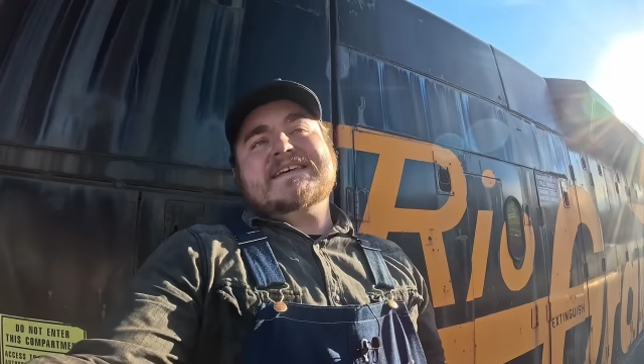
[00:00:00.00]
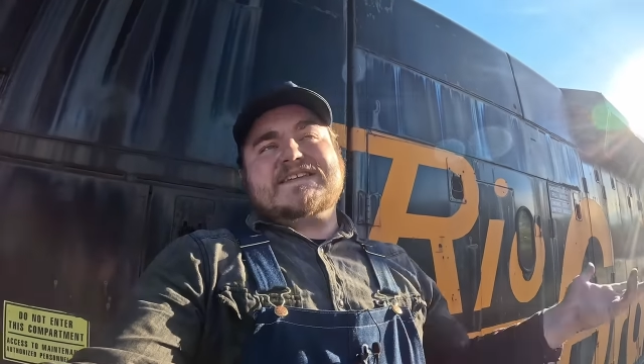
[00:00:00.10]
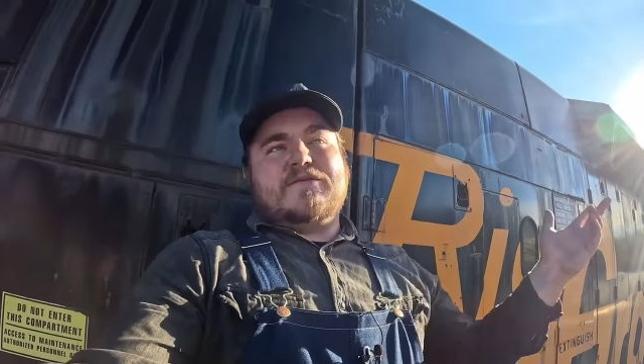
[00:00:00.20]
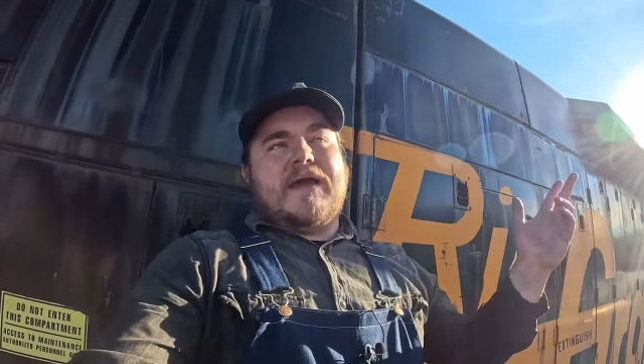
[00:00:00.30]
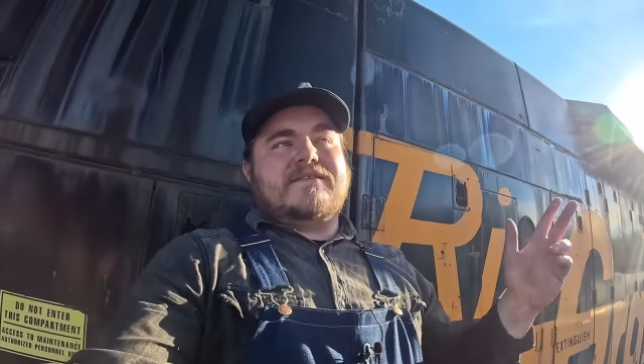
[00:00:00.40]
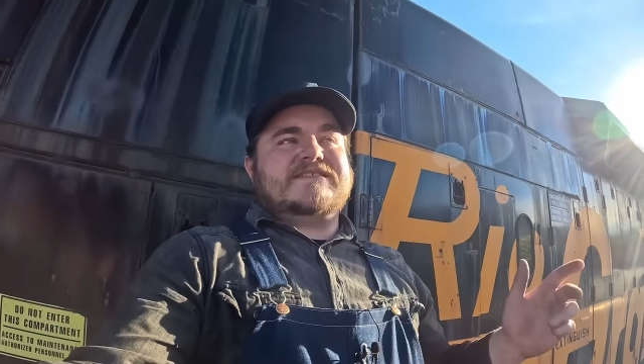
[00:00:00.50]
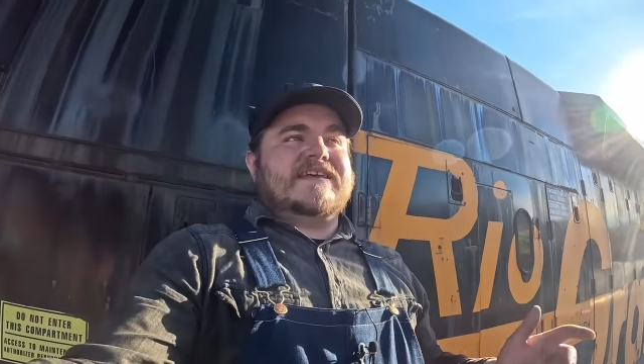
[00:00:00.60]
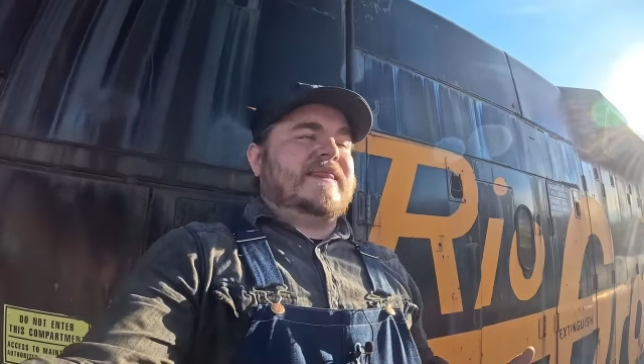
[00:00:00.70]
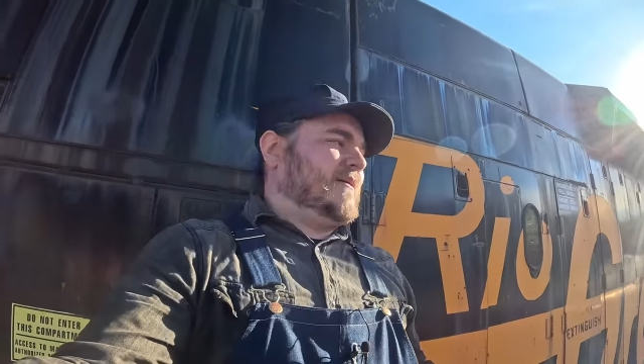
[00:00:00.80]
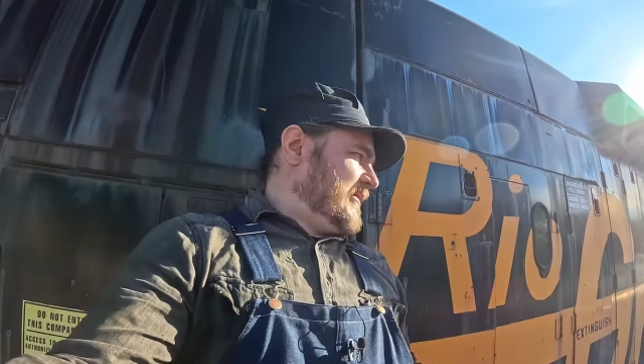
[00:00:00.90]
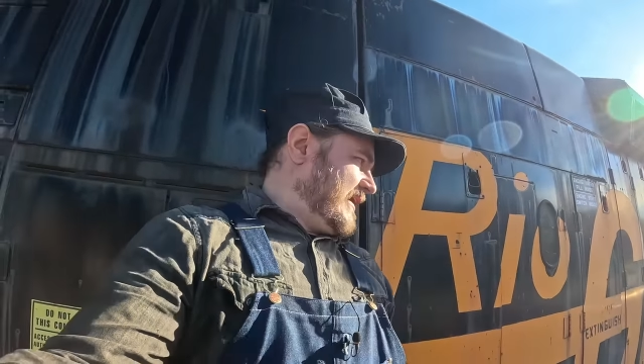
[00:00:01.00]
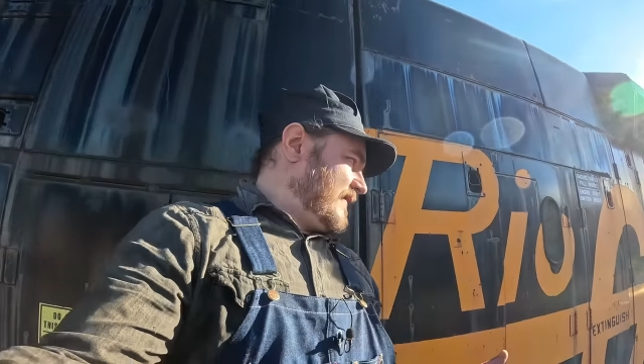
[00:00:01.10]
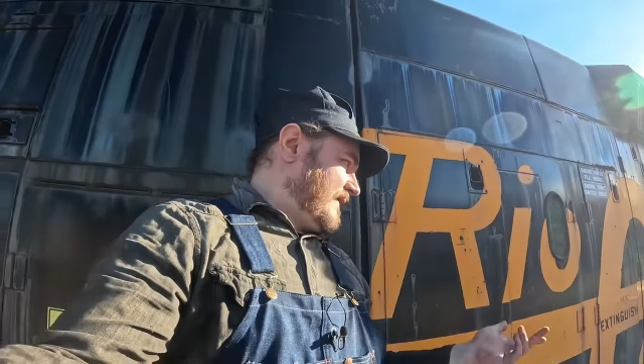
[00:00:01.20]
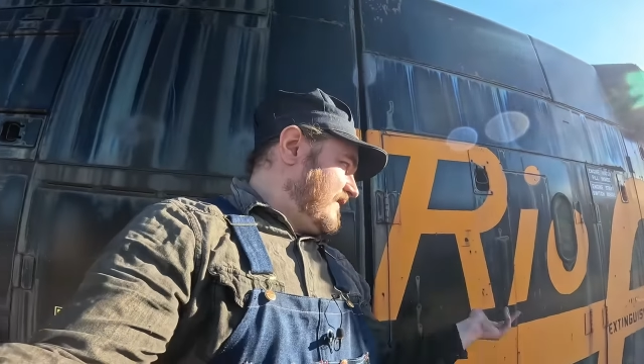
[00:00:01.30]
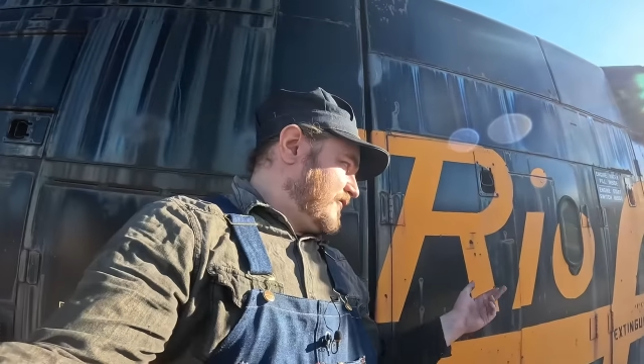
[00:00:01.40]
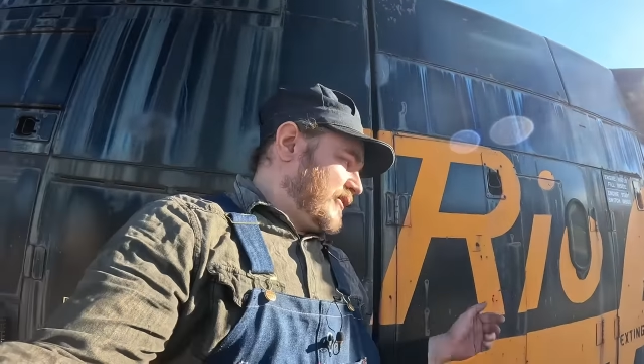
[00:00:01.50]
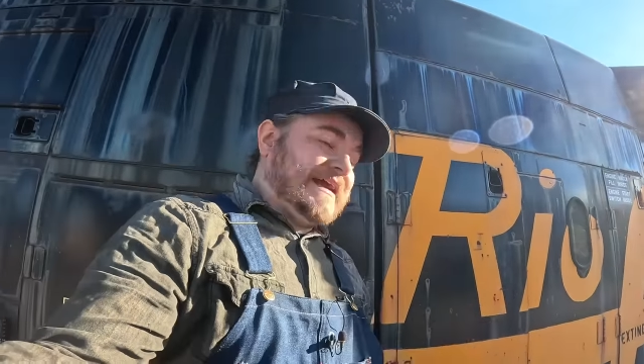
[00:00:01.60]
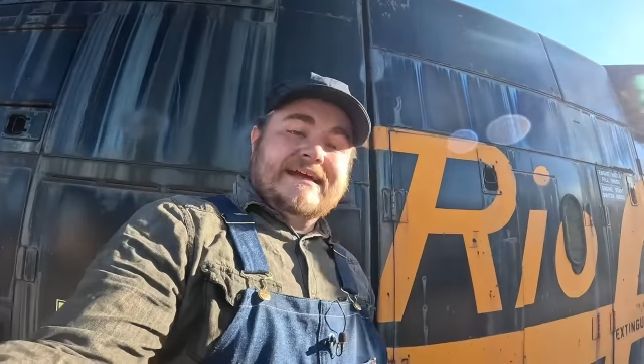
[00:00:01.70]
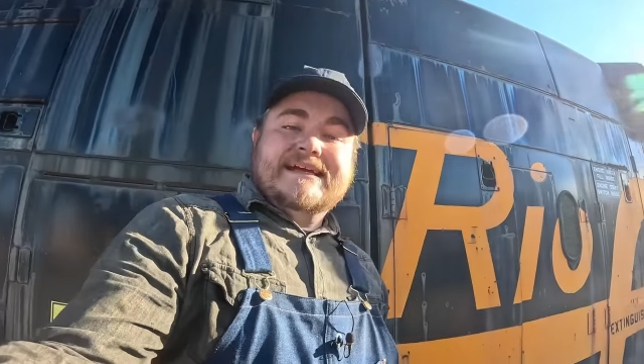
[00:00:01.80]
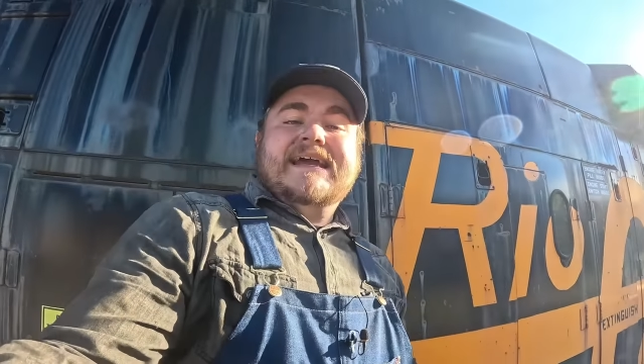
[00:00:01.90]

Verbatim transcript: So you may have seen them in either livery,